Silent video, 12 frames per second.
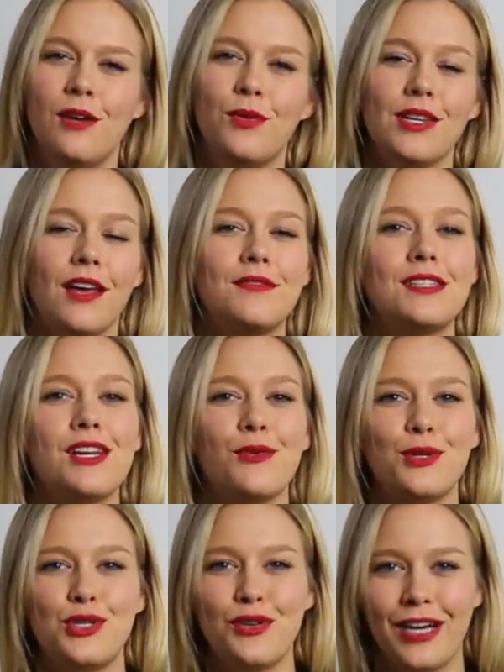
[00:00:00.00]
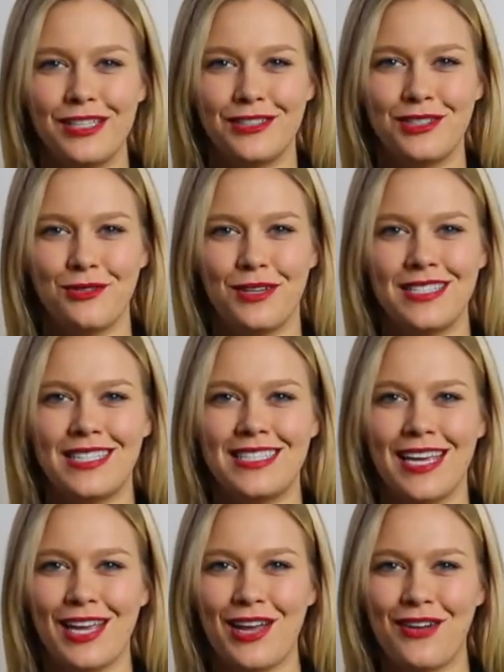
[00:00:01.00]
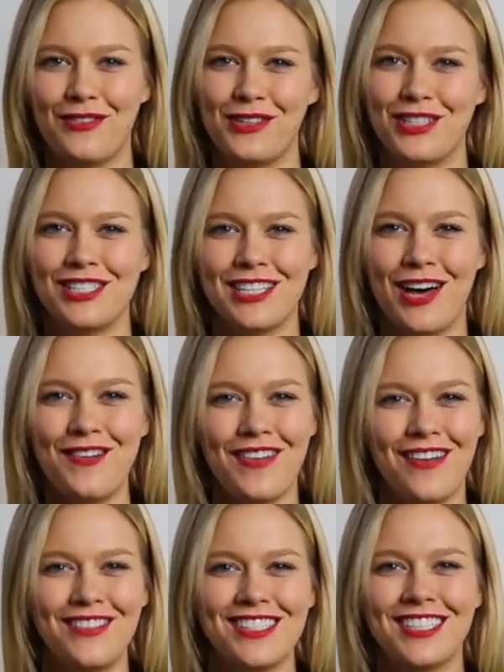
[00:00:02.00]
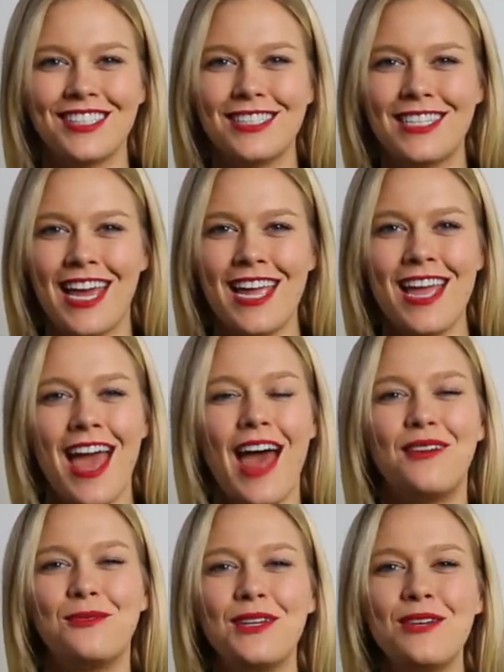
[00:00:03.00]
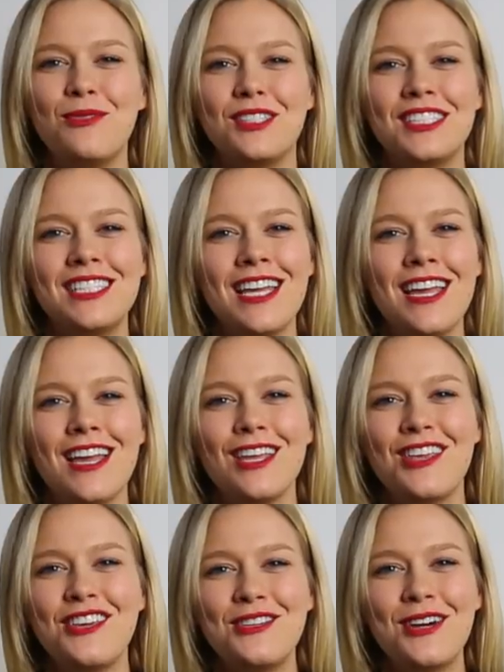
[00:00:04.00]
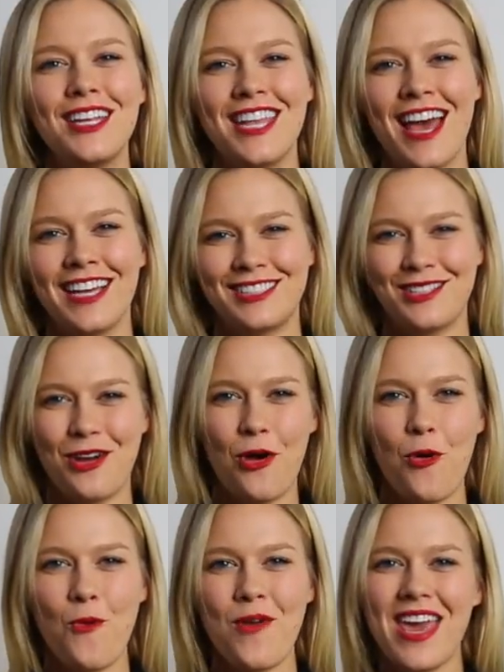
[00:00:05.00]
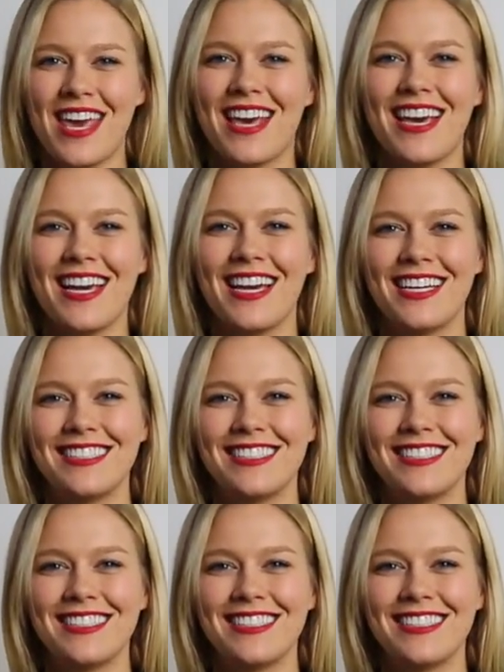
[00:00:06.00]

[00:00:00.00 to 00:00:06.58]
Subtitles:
Would love to hear what you guys are doing to take care of yourself every single day, and we will see you next week.